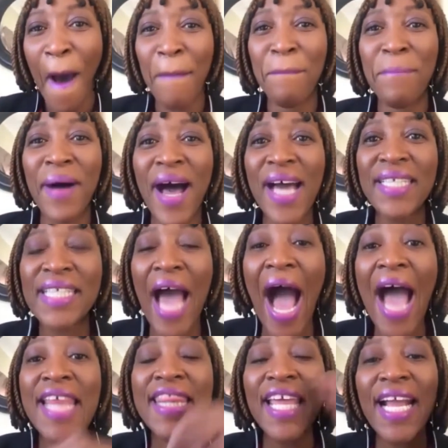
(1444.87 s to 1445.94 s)
But
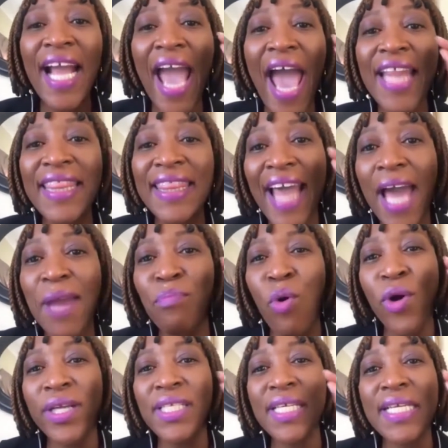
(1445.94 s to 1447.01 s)
I think at that
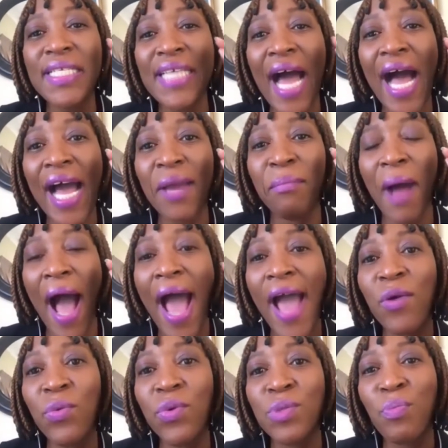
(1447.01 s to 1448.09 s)
point in time,
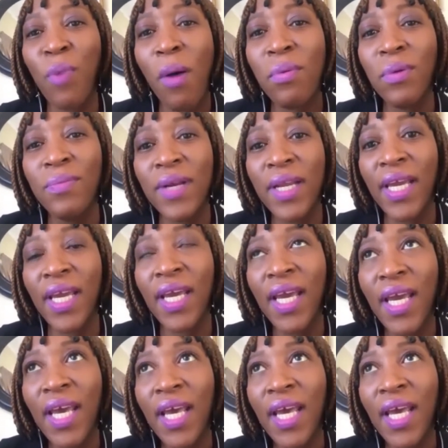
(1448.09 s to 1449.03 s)
I was probably